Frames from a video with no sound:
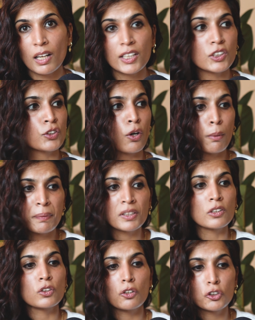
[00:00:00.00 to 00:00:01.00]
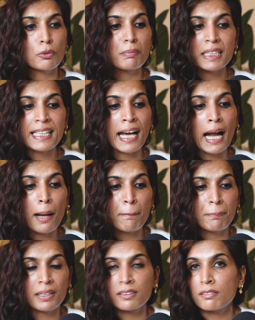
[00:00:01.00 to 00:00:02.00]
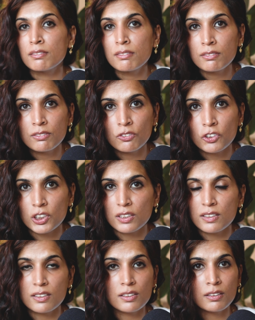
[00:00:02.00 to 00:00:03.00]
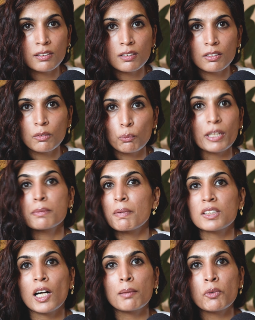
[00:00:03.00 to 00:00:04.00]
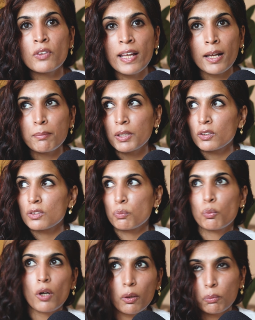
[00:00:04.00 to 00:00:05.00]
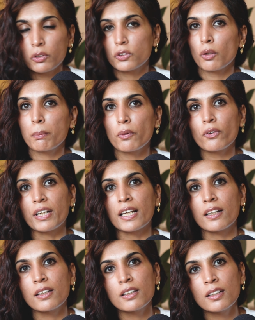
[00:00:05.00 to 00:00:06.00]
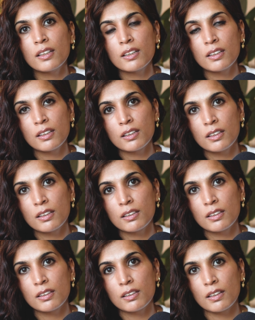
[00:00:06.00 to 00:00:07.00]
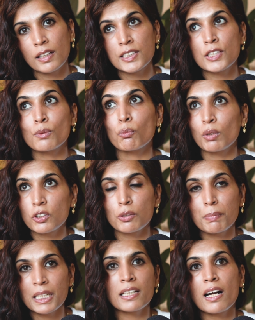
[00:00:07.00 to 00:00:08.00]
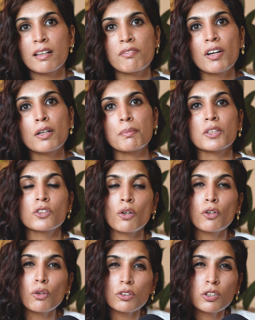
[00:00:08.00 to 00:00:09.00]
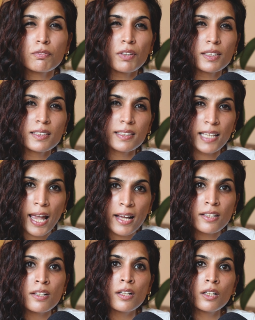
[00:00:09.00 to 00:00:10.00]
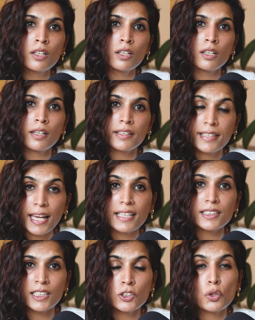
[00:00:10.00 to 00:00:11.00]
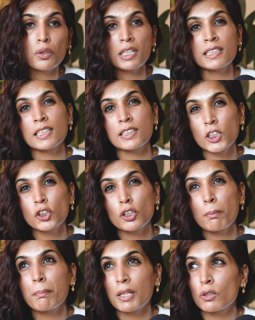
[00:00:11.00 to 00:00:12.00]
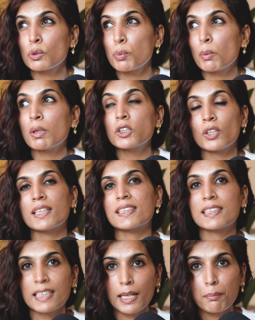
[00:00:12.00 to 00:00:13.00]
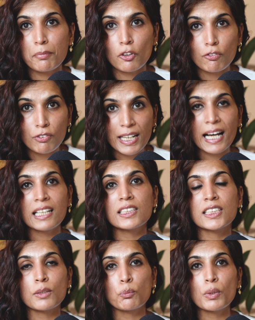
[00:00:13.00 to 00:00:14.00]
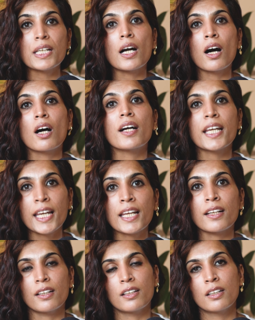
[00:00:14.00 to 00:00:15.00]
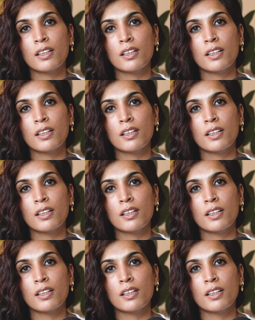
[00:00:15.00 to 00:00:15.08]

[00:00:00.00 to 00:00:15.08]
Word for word: I used to open the social media app and just waste my time on there because work was so boring. I didn't want to be in that environment. So, a lot of us can get into this addiction because we want to escape the reality we are in.